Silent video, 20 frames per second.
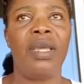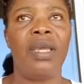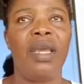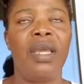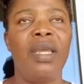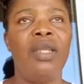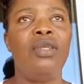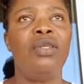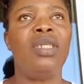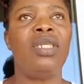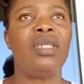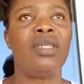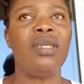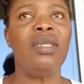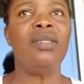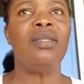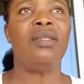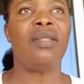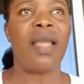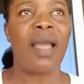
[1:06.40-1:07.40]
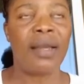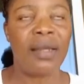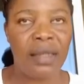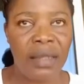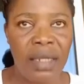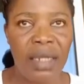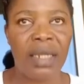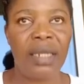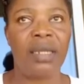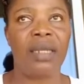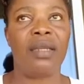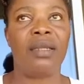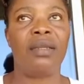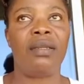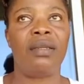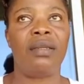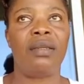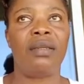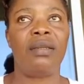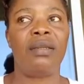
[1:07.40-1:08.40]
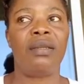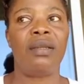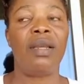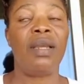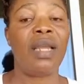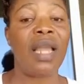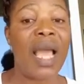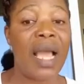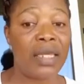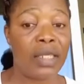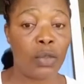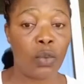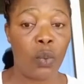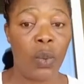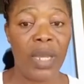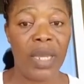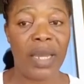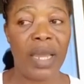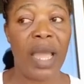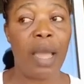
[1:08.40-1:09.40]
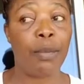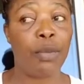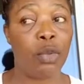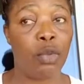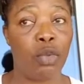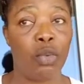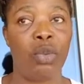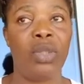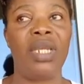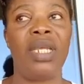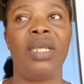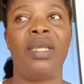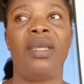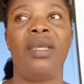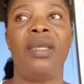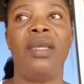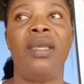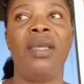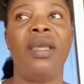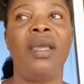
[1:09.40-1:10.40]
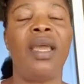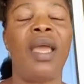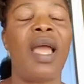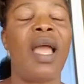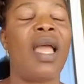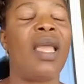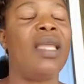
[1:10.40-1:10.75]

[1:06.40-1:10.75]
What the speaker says: And since that day, last week up to today, I